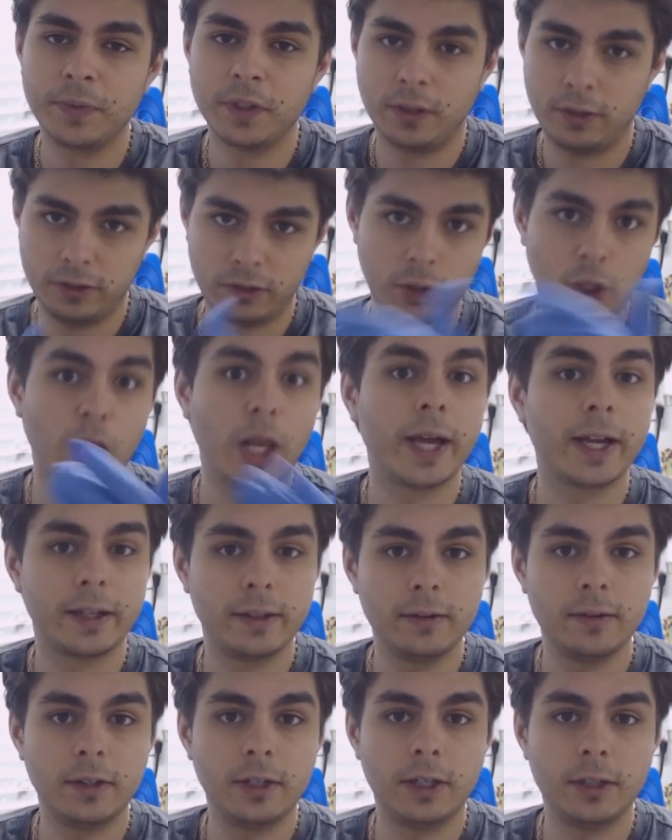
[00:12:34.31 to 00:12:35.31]
It's not
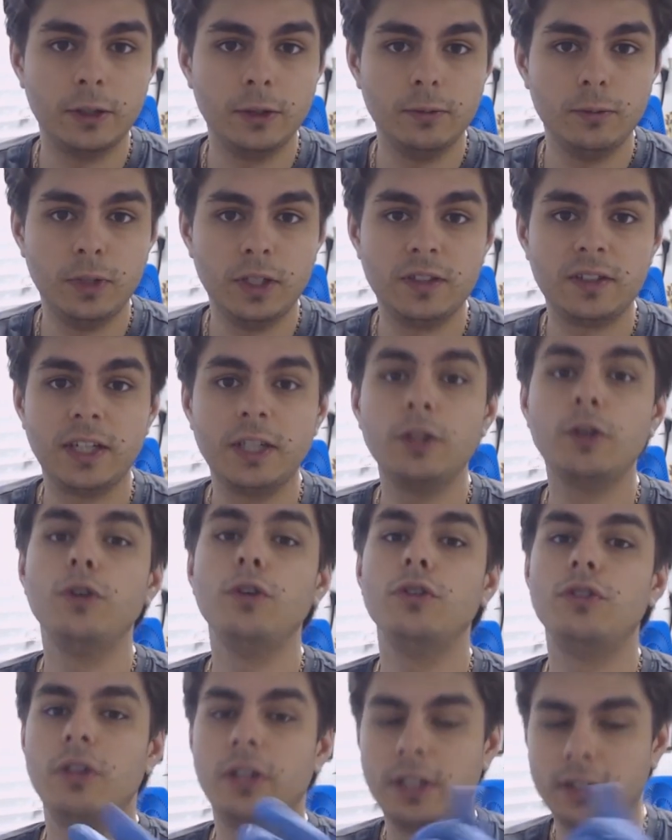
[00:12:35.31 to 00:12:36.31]
like Nintendo
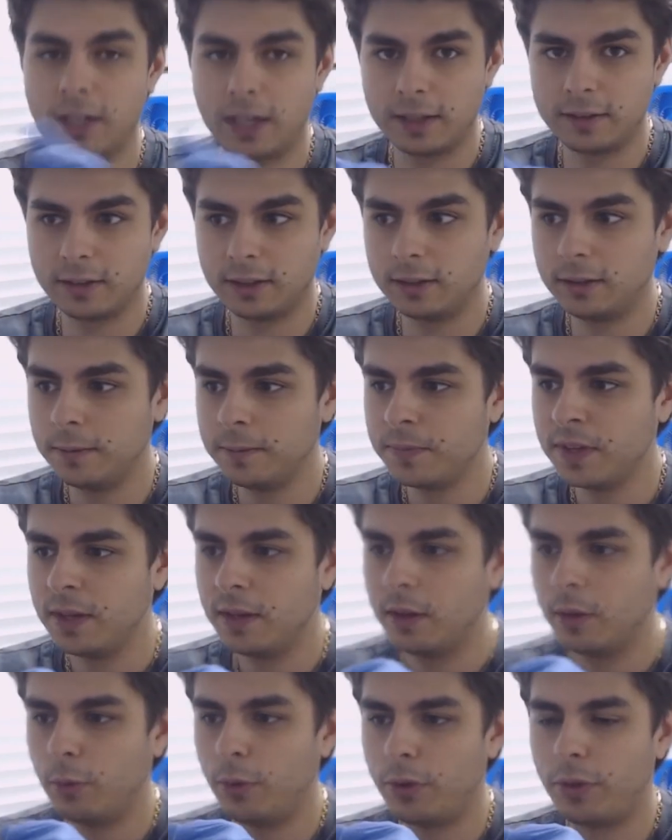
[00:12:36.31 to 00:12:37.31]
usually does it
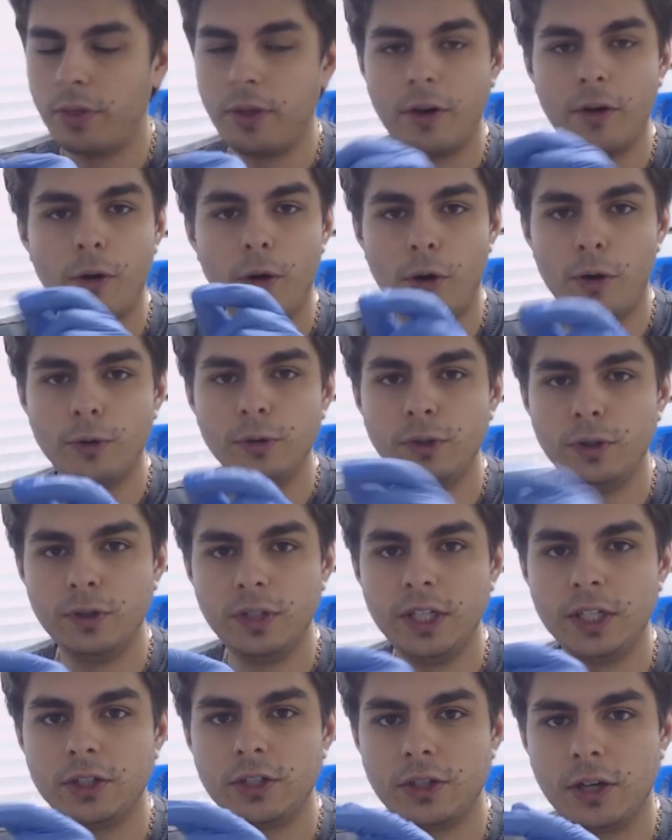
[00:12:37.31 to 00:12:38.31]
with their own
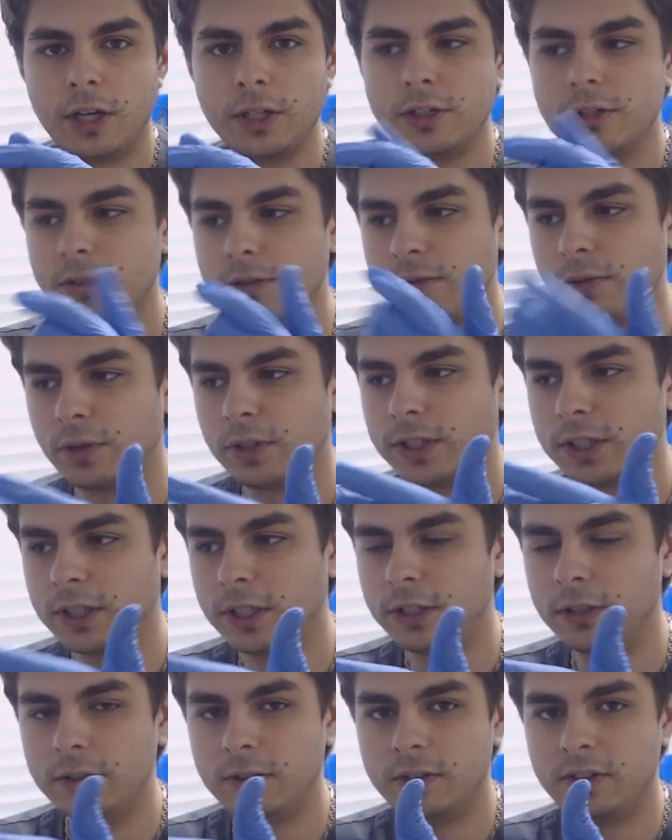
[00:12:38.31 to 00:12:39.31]
unique chargers for
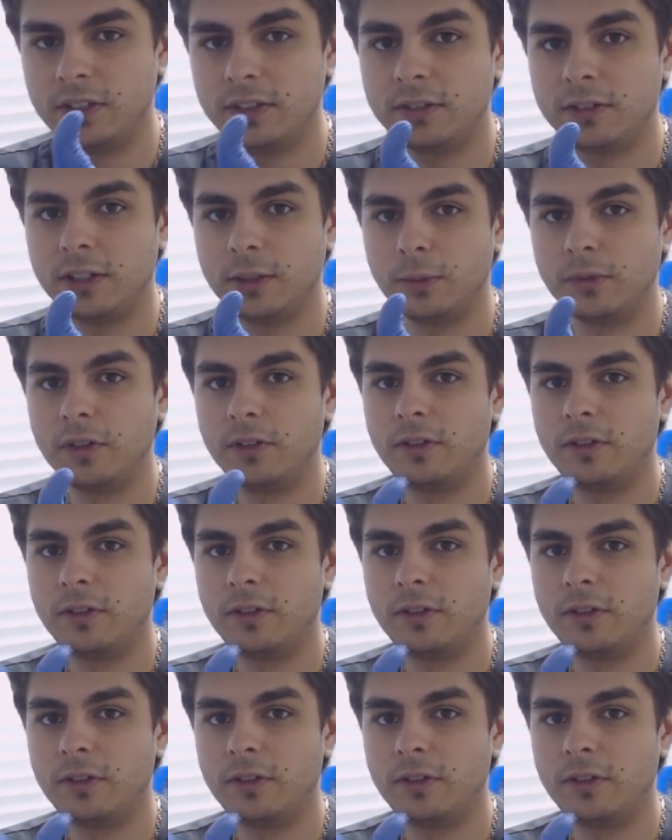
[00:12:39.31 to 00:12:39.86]
their systems.